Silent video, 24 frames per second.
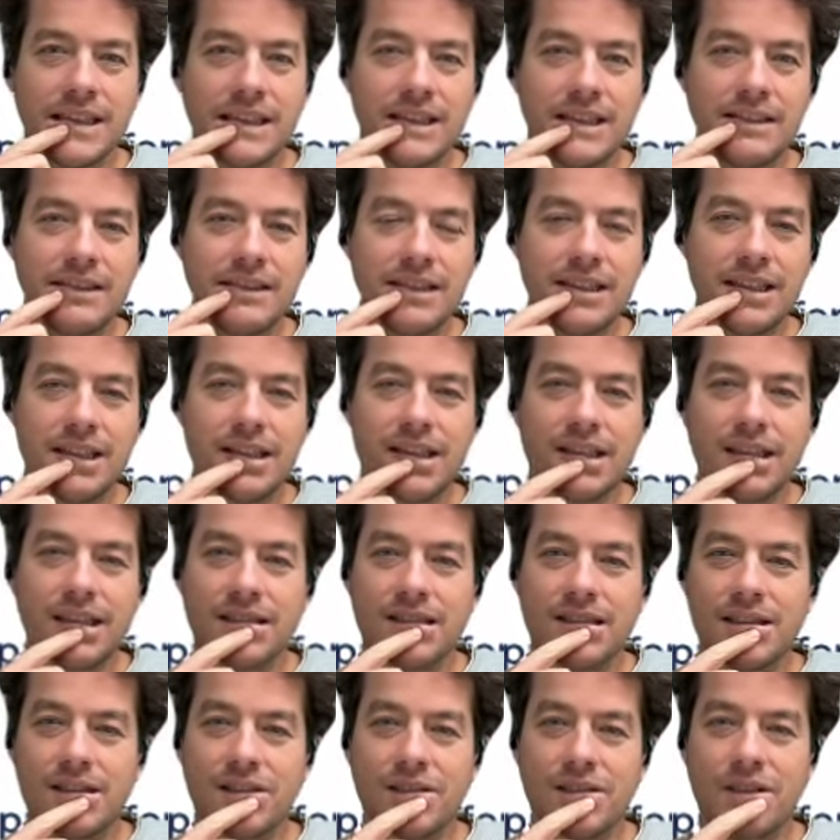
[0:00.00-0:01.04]

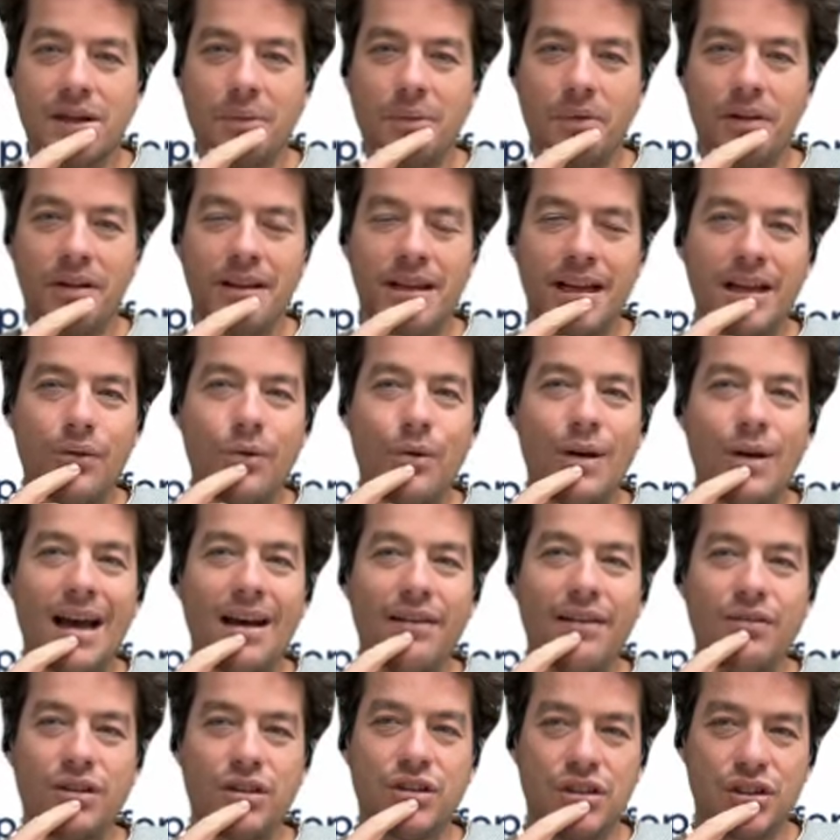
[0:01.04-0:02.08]
Is there something that you
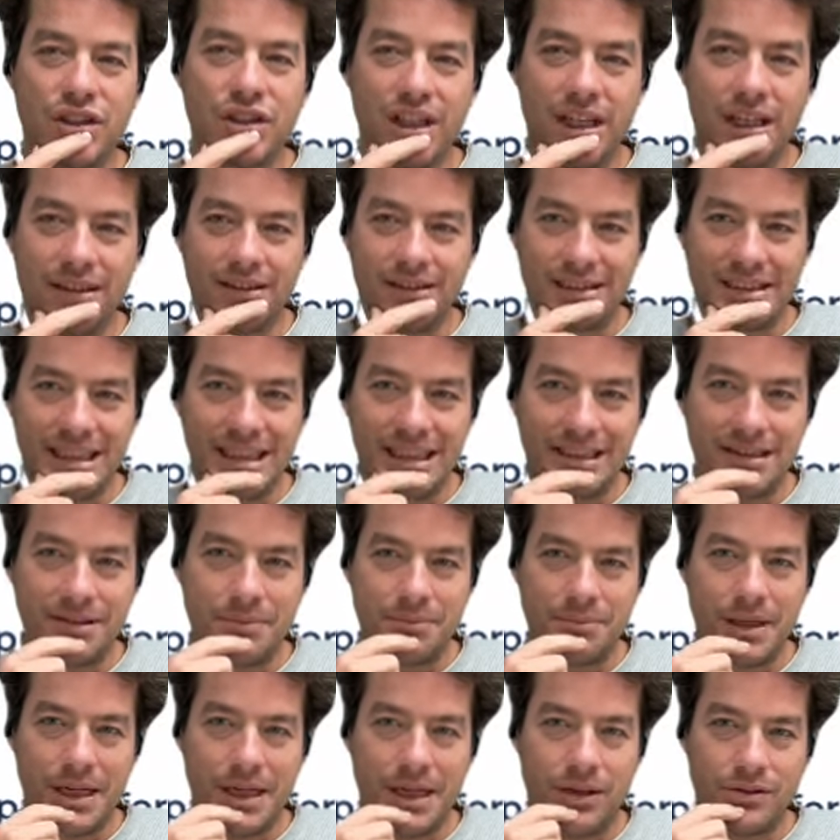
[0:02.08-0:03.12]
haven't shared yet
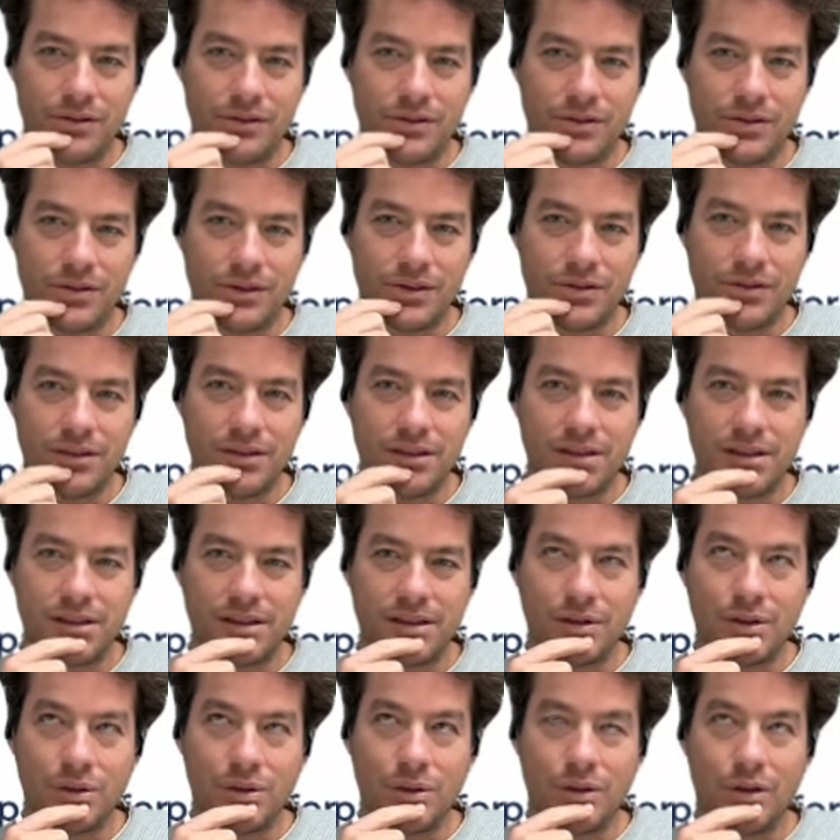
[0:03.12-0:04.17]
about
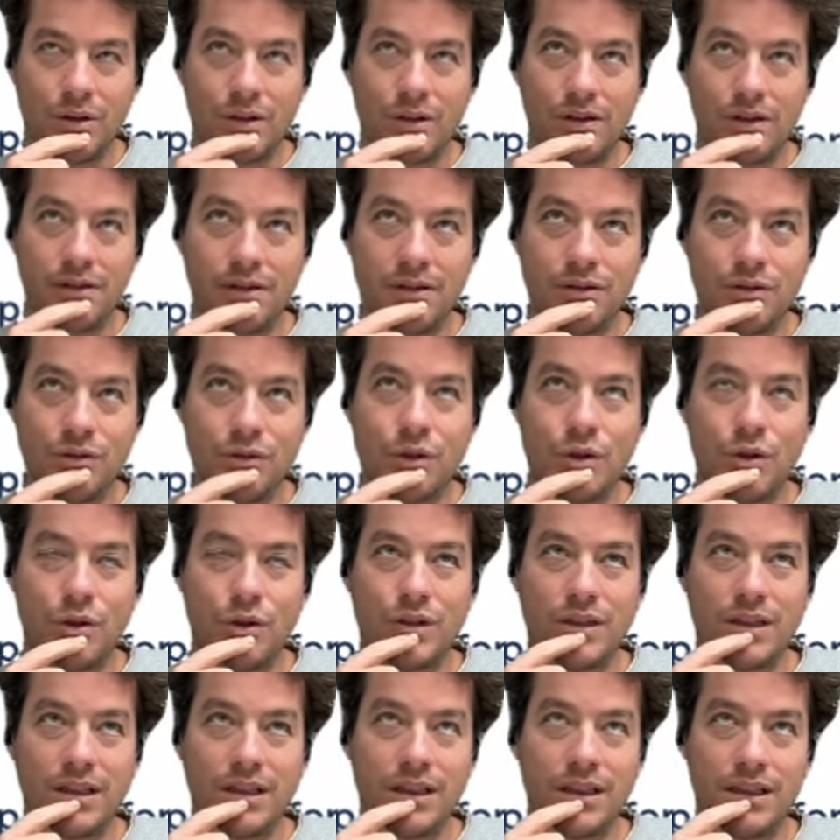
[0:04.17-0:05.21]
your
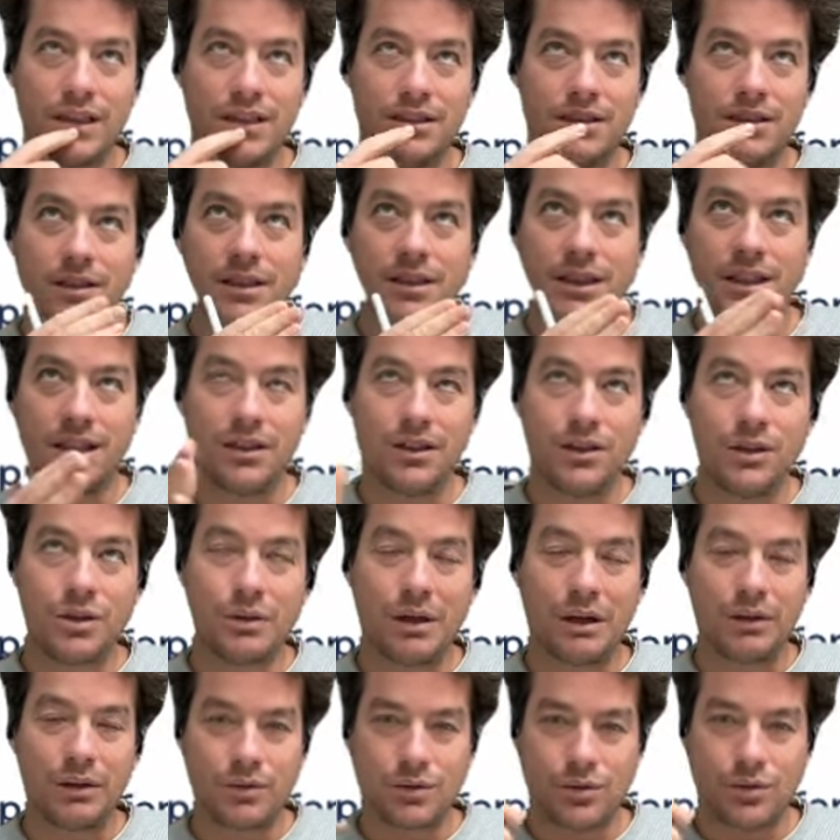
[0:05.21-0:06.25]
journey in
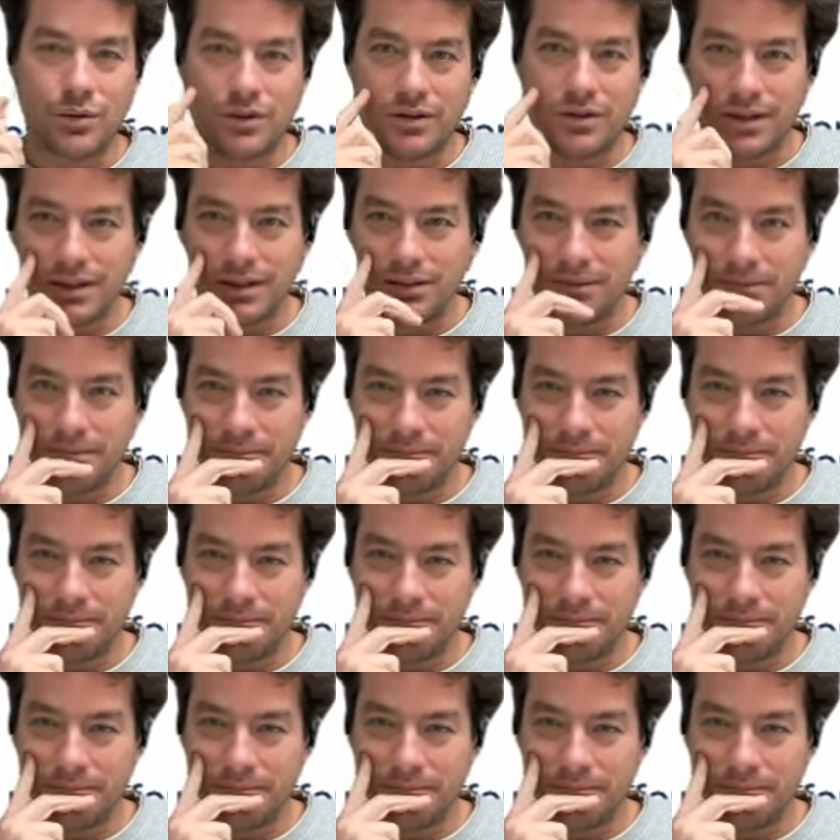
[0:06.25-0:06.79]
crowdsourcing?